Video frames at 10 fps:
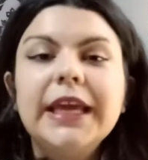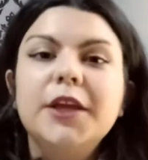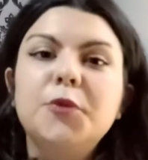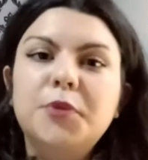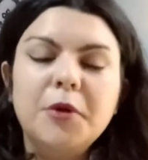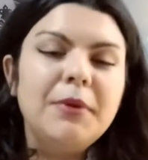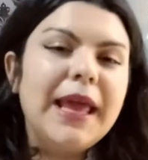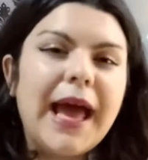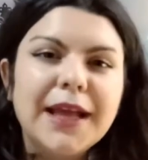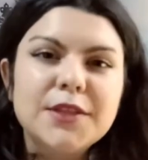you probably
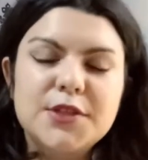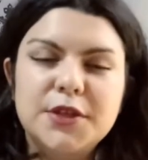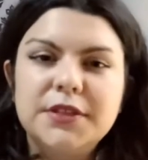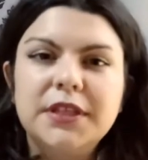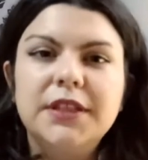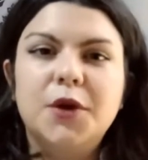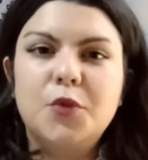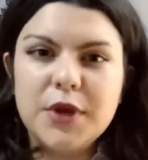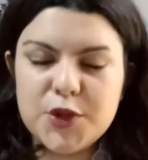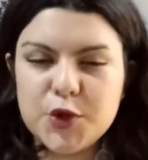had certain
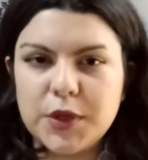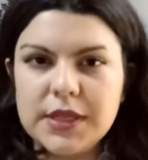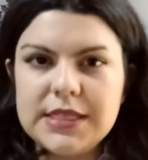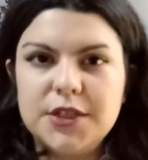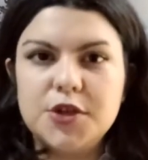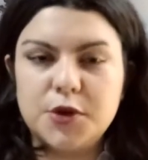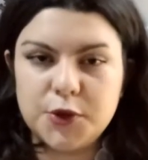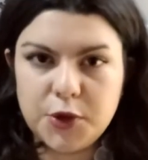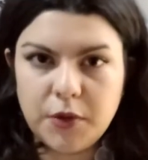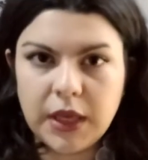rituals that you're
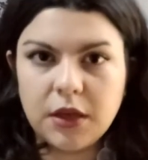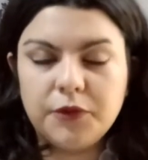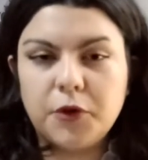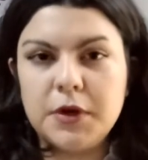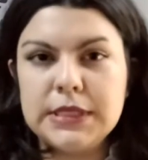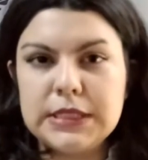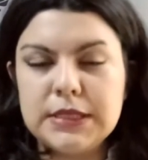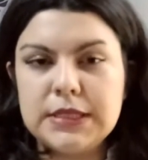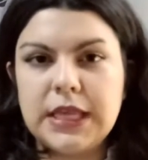doing, for instance,